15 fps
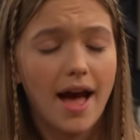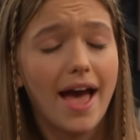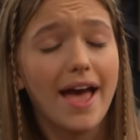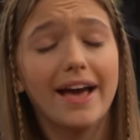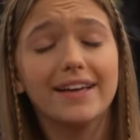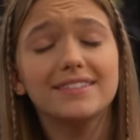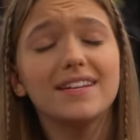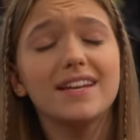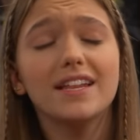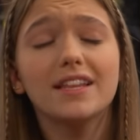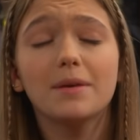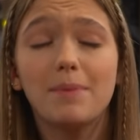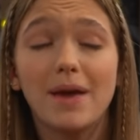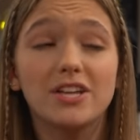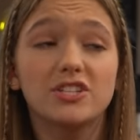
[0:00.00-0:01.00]
I
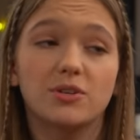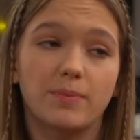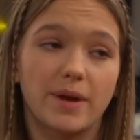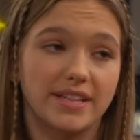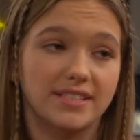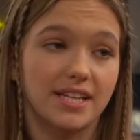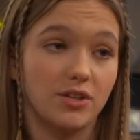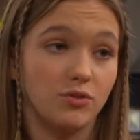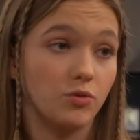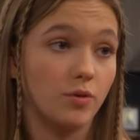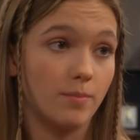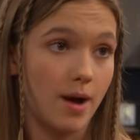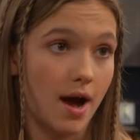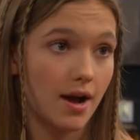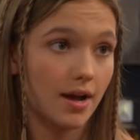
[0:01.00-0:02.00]
accidentally baked your bracelet
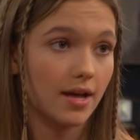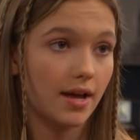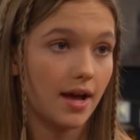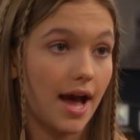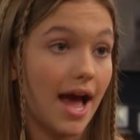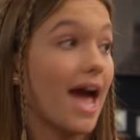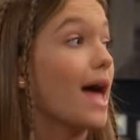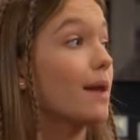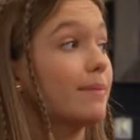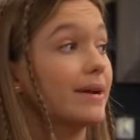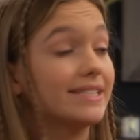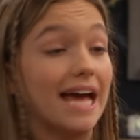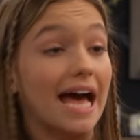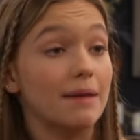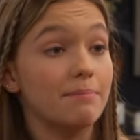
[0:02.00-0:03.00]
into a mug. I had
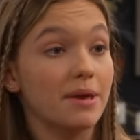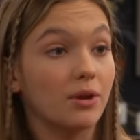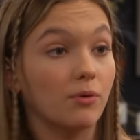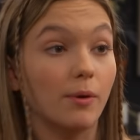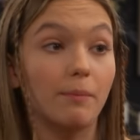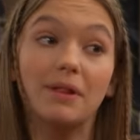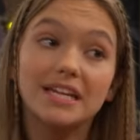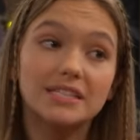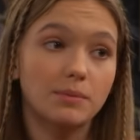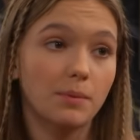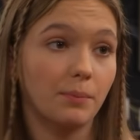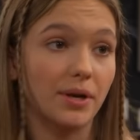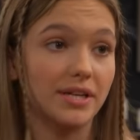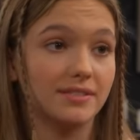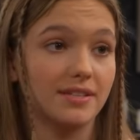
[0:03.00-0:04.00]
my dad make a
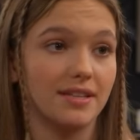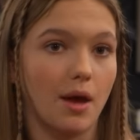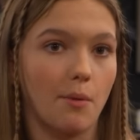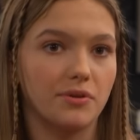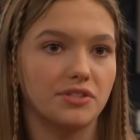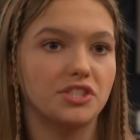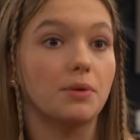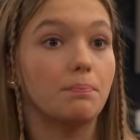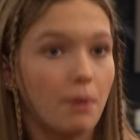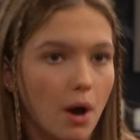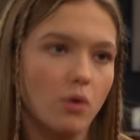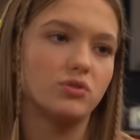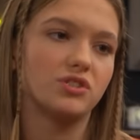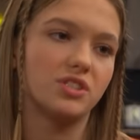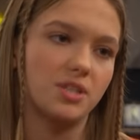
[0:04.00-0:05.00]
replacement bracelet that was
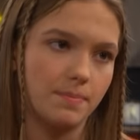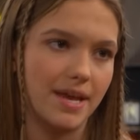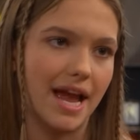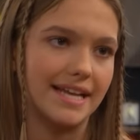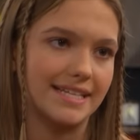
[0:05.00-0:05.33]
supposed to be